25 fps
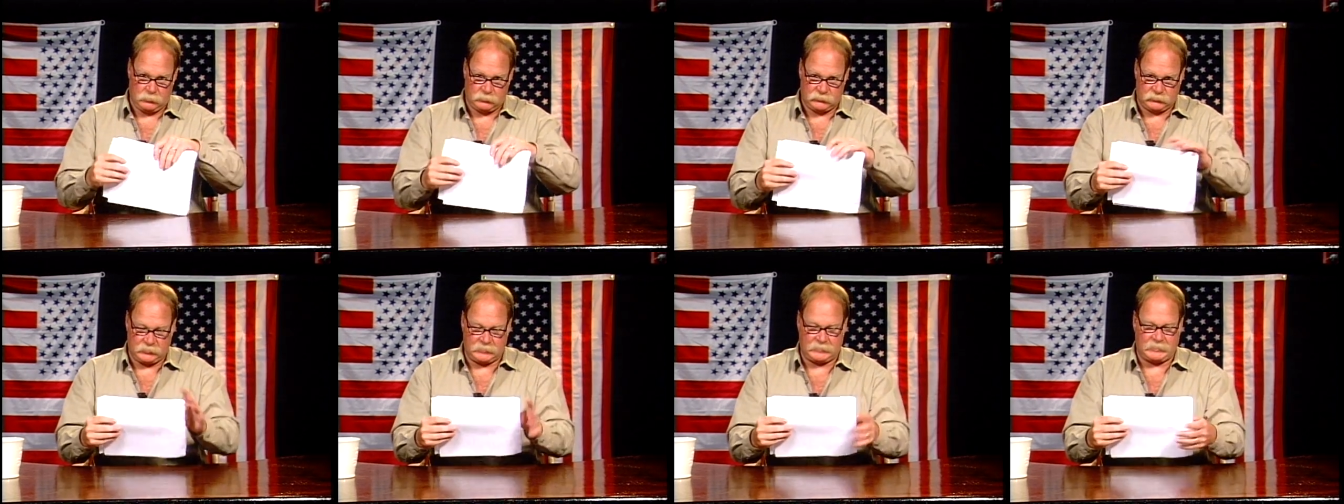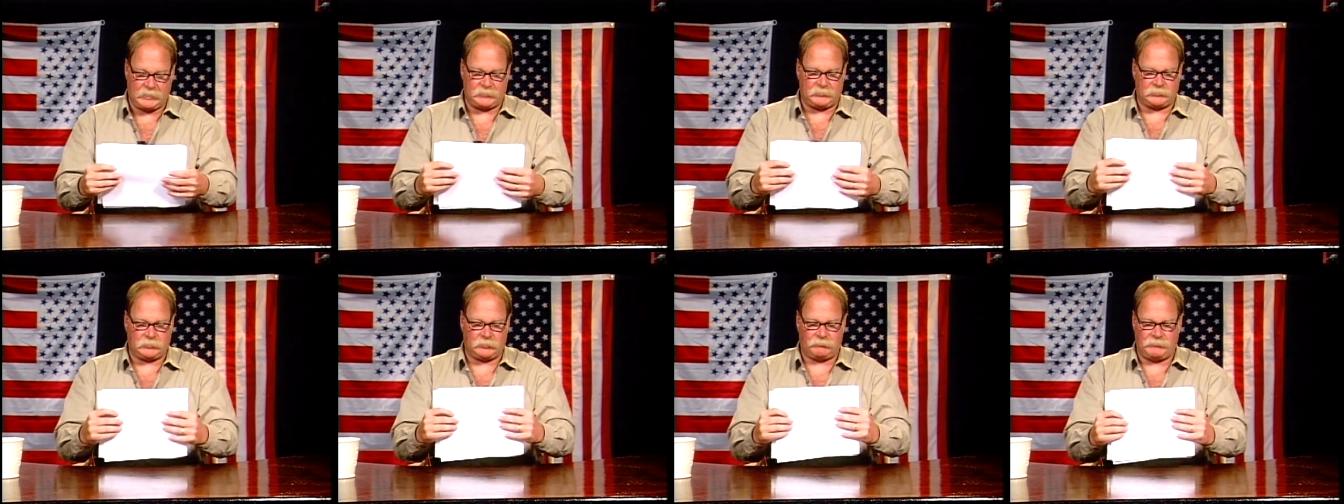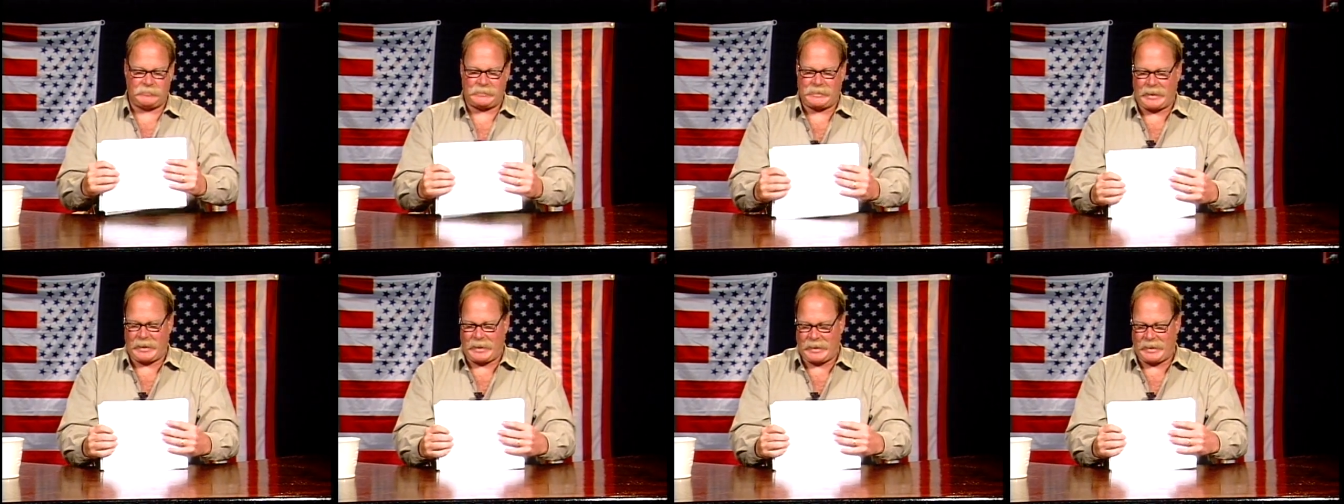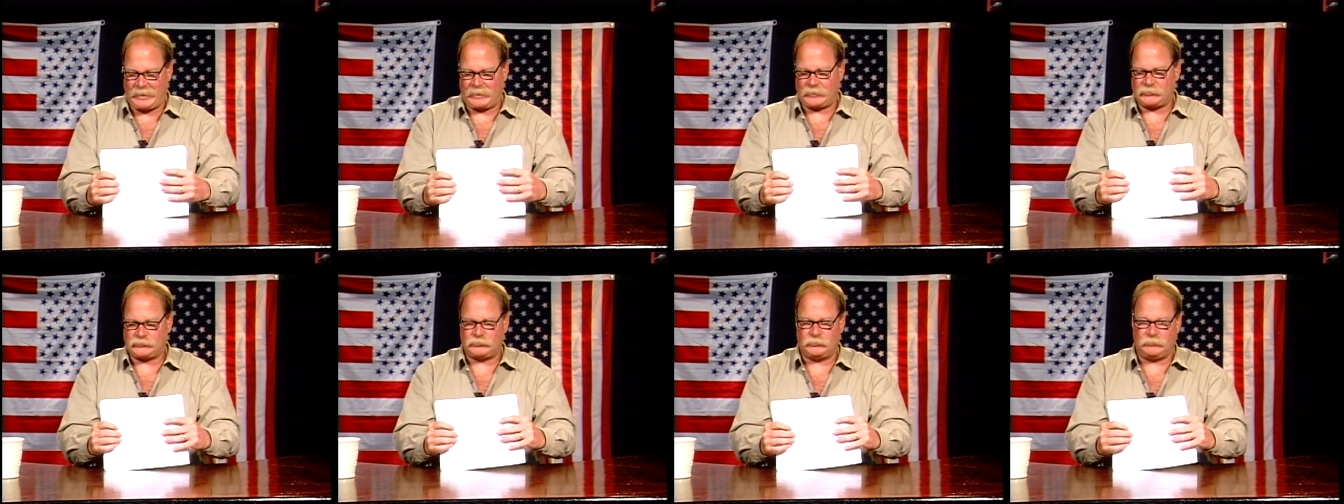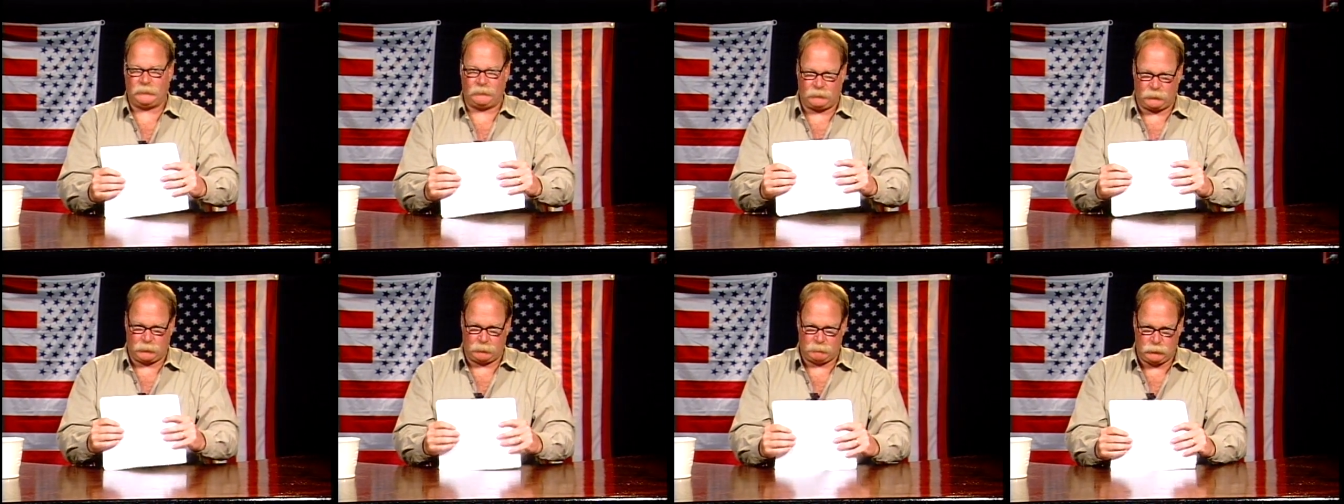to get the
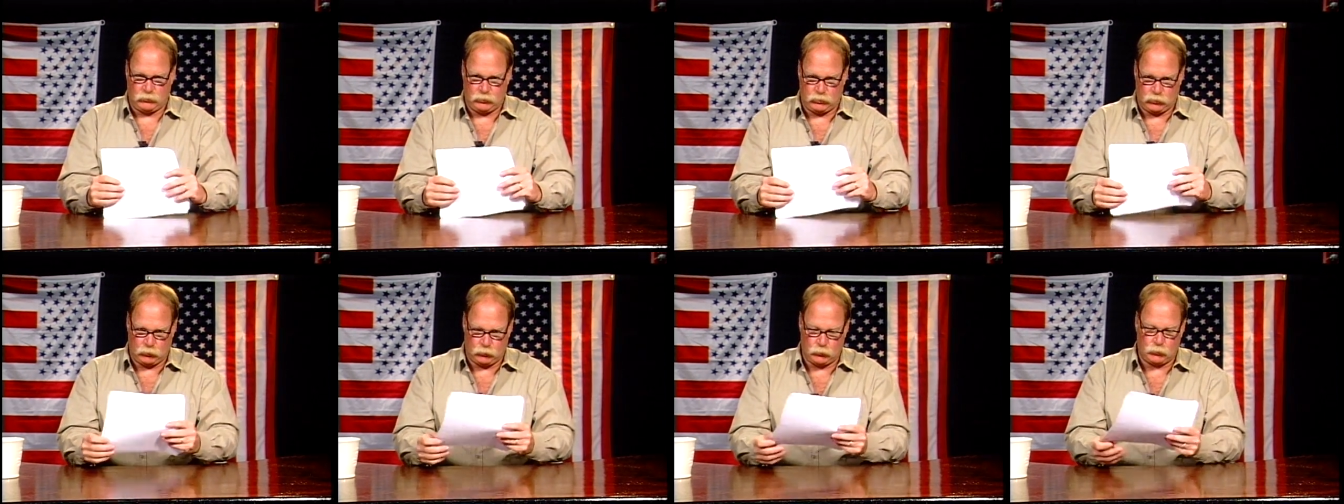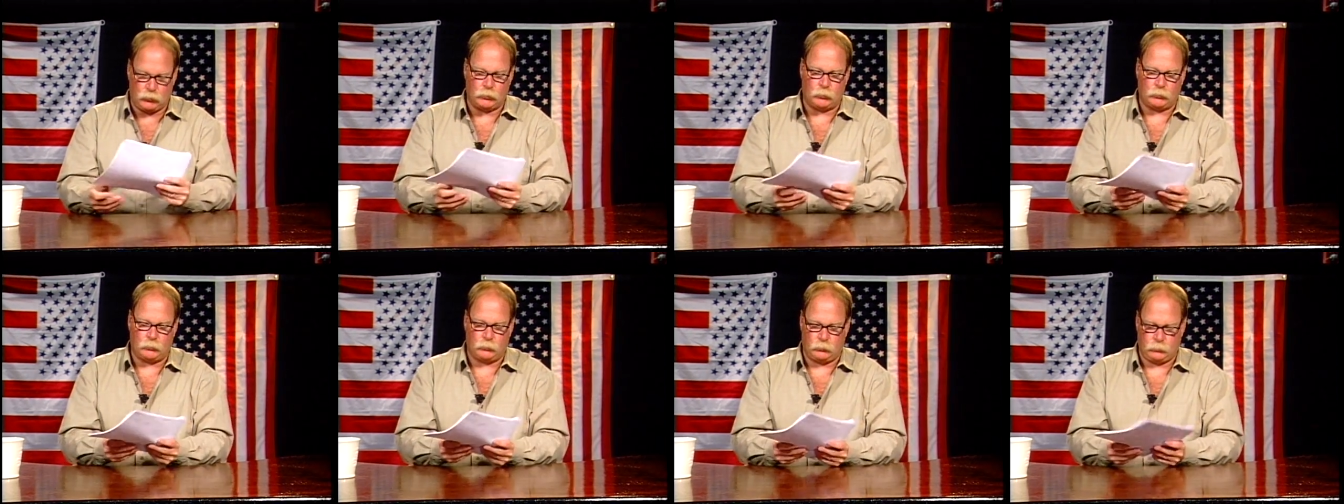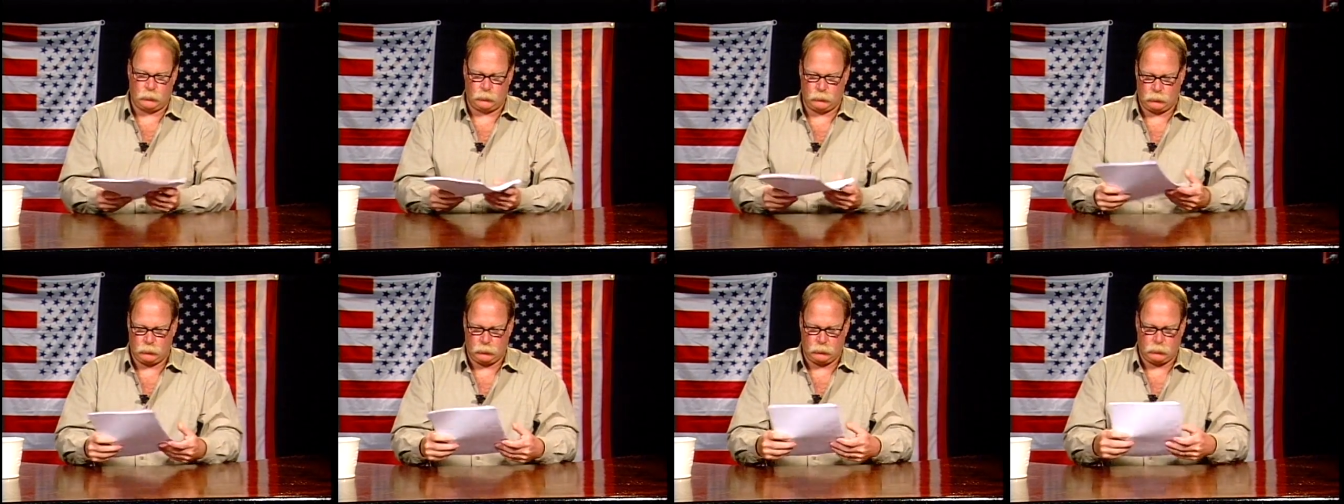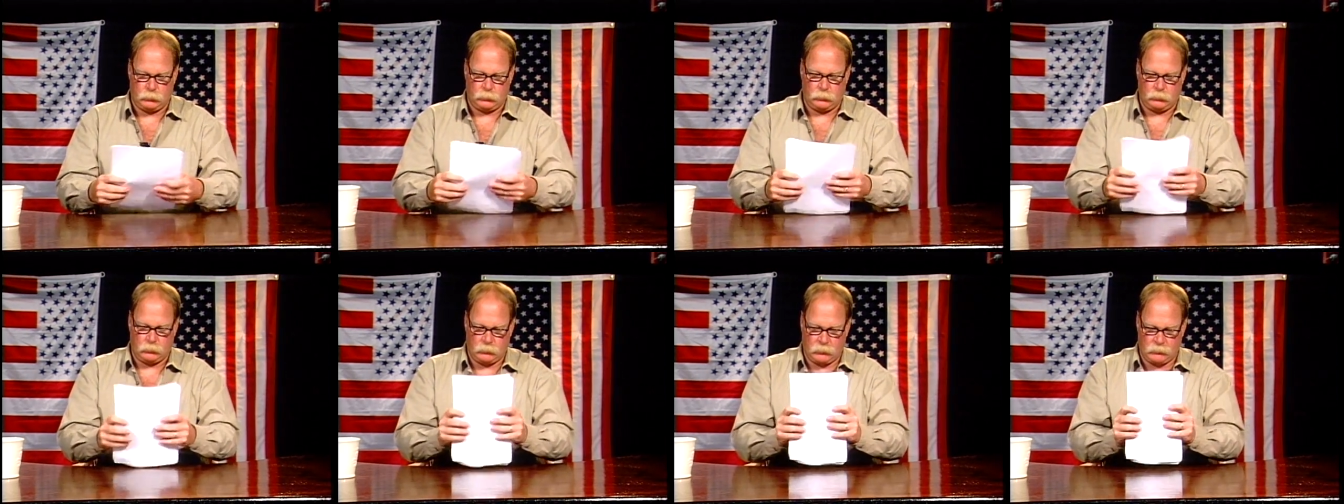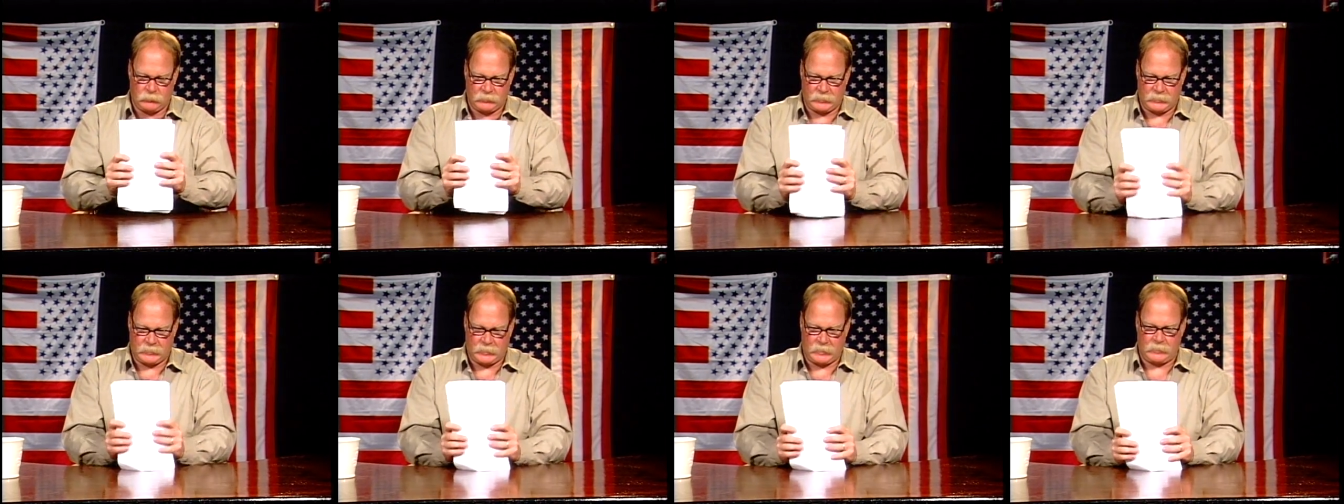reaction from you,
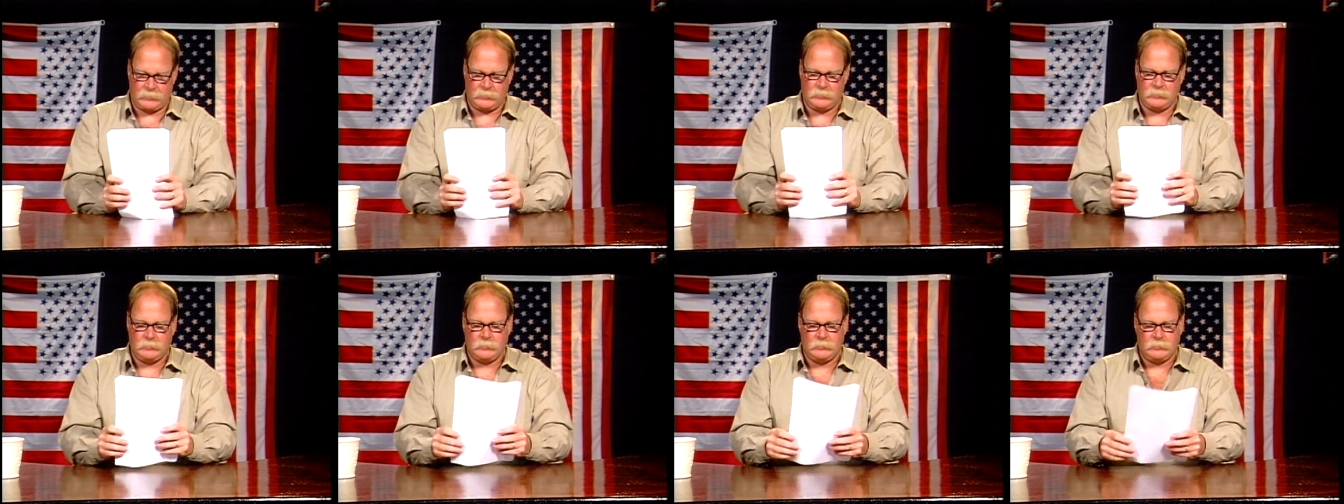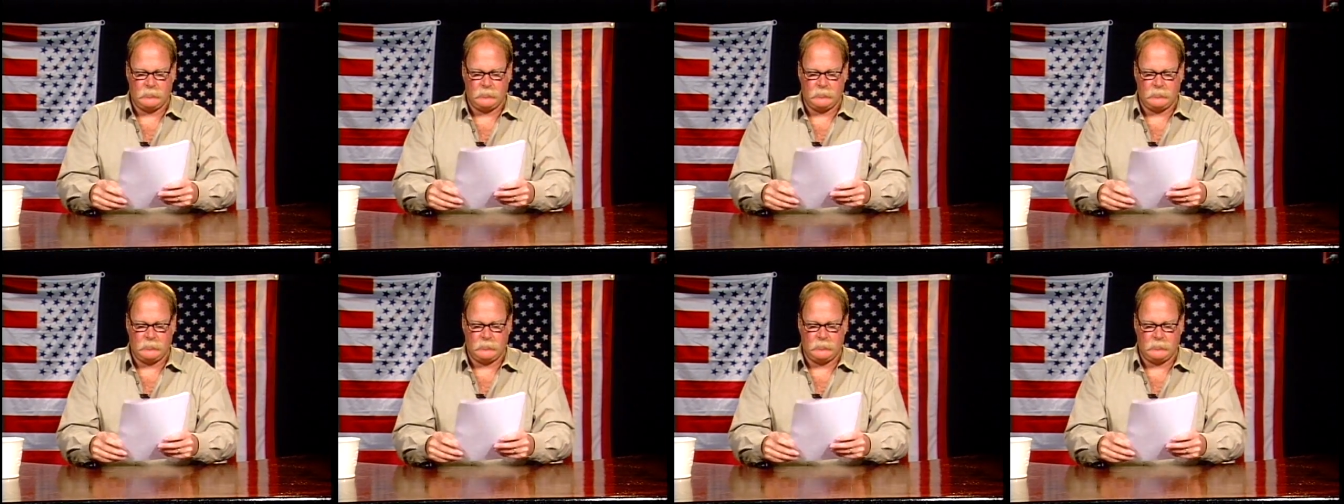okay?